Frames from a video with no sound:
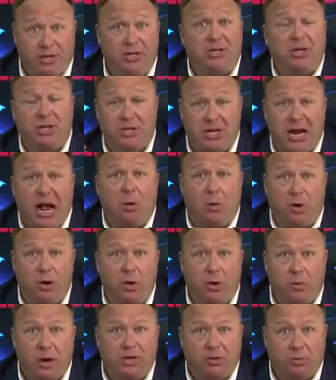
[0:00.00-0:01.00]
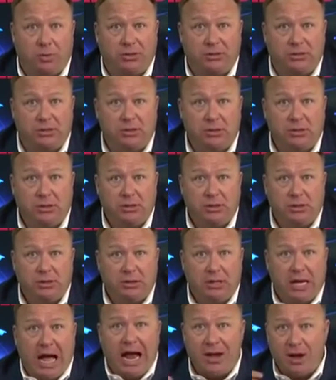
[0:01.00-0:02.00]
she says, yeah, we're doing rituals.
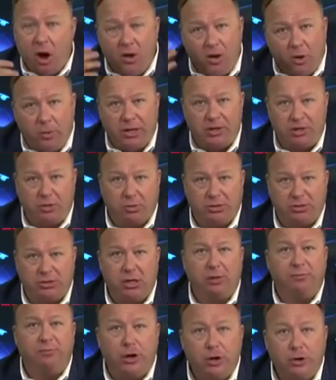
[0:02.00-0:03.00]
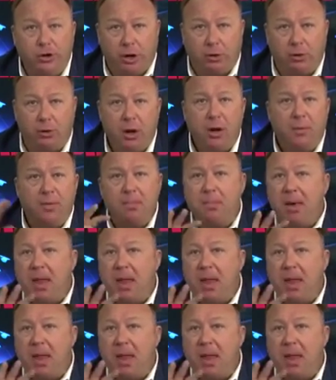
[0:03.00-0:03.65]
I know the rituals. They're voodoo. The